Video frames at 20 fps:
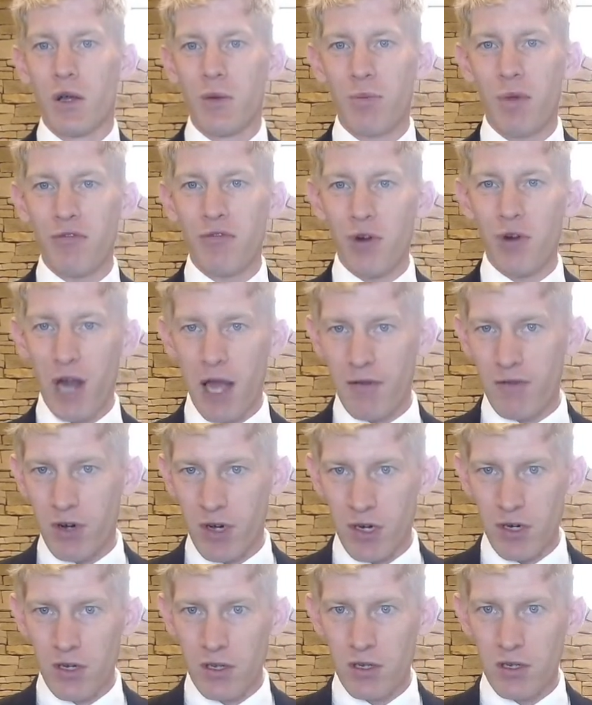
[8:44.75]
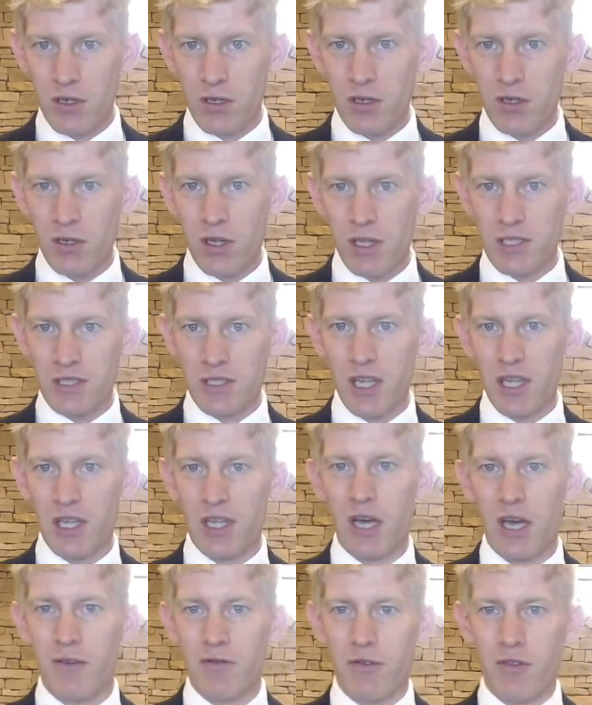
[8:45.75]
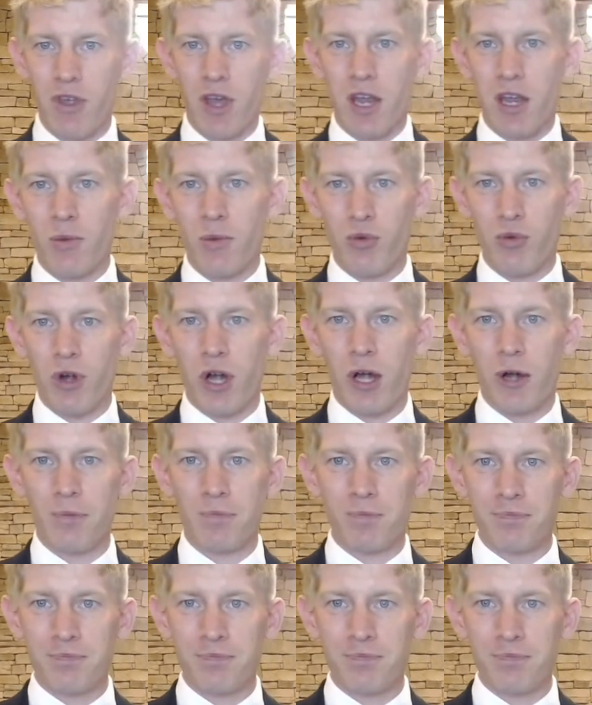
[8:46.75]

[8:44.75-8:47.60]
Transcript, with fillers: but forever. Let's thank God for that in prayer.